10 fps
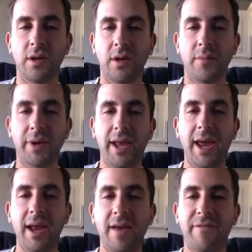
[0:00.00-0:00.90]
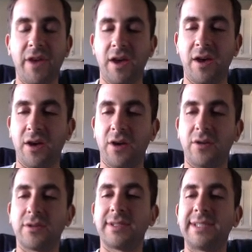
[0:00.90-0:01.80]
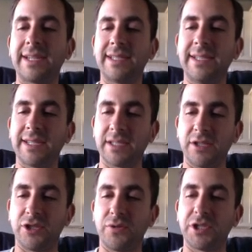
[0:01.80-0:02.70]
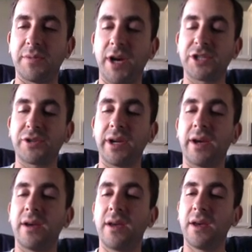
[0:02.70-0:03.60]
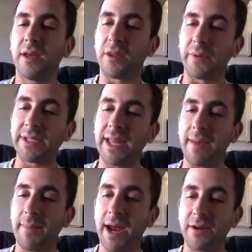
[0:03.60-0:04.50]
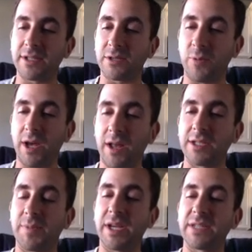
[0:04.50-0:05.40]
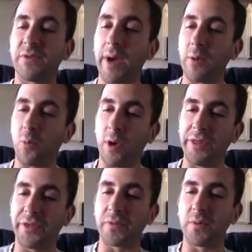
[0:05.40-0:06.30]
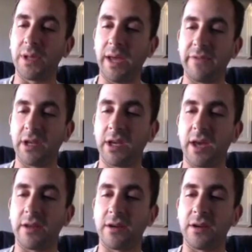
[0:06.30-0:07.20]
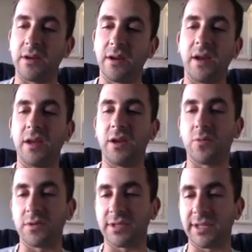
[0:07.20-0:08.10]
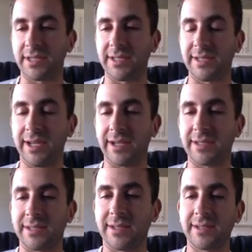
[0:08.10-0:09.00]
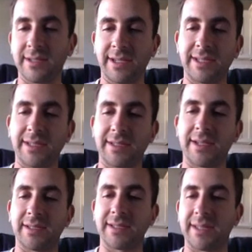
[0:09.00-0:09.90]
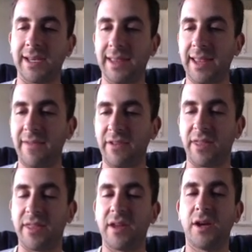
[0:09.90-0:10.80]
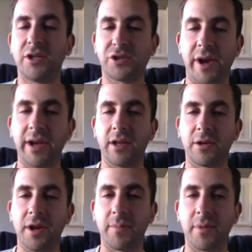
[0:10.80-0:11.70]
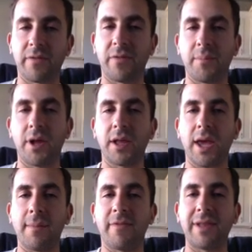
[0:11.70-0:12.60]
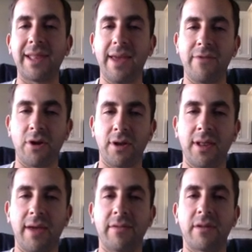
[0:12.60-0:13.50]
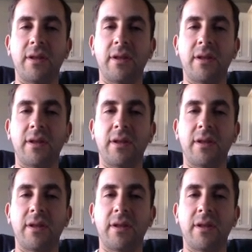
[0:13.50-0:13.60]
But NFL, 66 in Jewish gematria. The reason that matters as well is because if you add 1 through 11 together, it equals 66. 66 is the 11th triangular number. Football, a game of 11 on 11.